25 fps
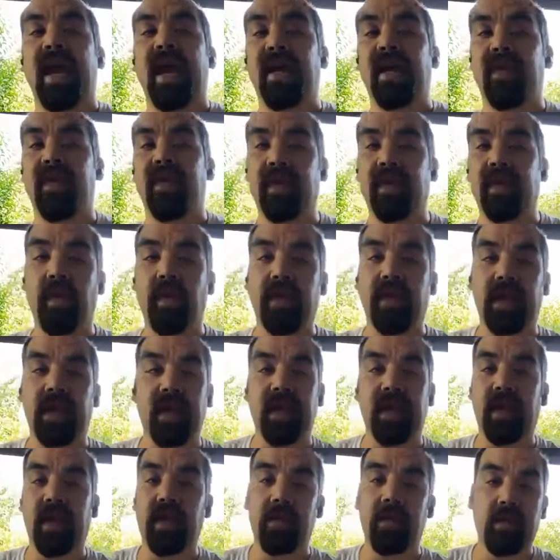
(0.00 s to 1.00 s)
And if you don't
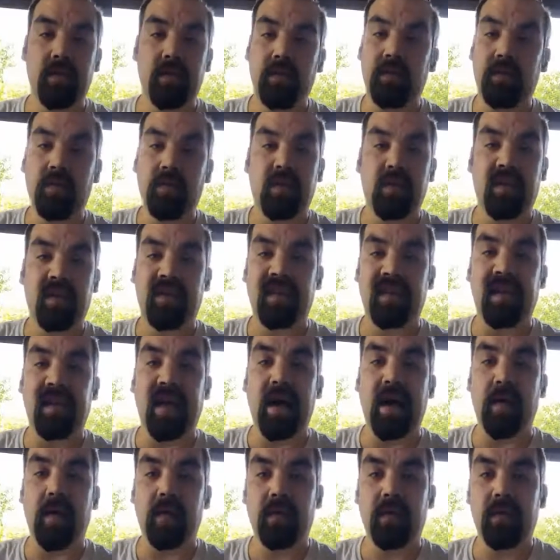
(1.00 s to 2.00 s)
like it, sit
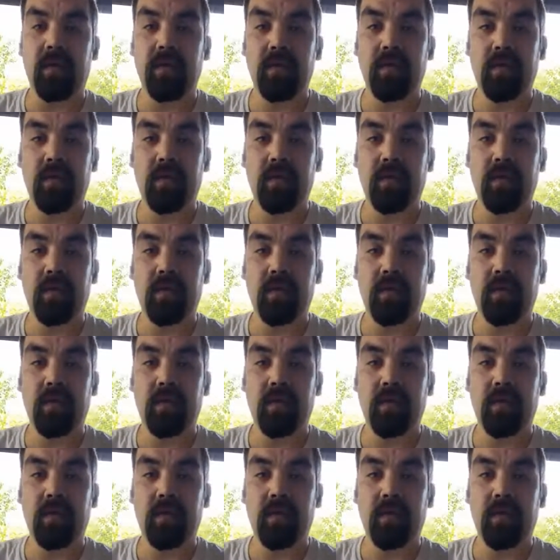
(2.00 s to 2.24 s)
out.